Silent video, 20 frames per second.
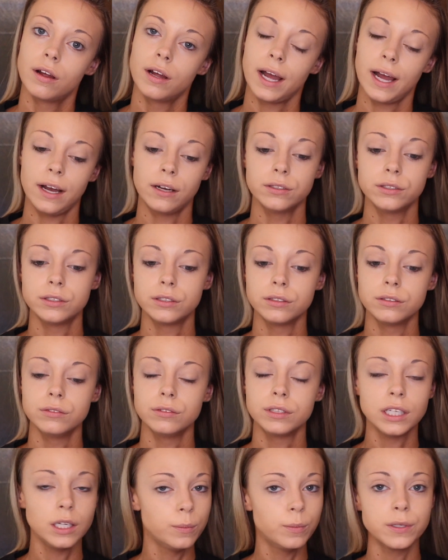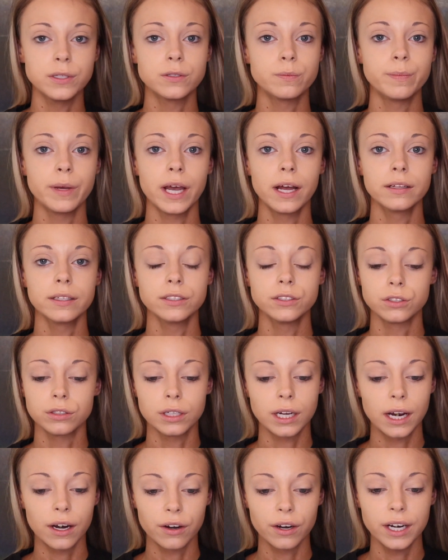how to keep his balance or
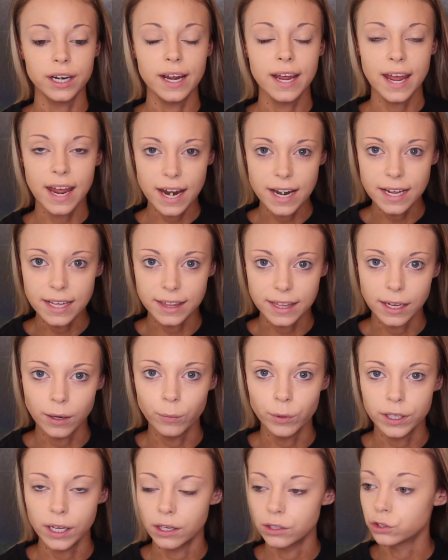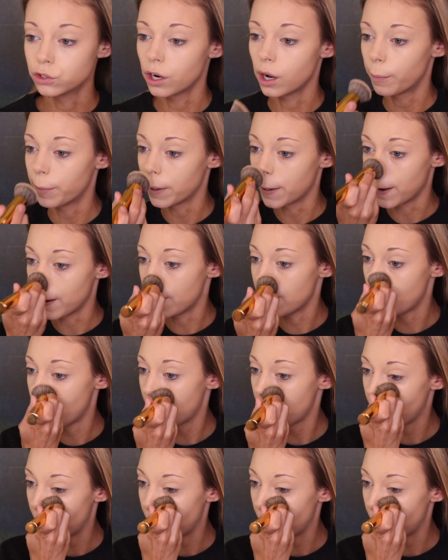carry anything without dropping it.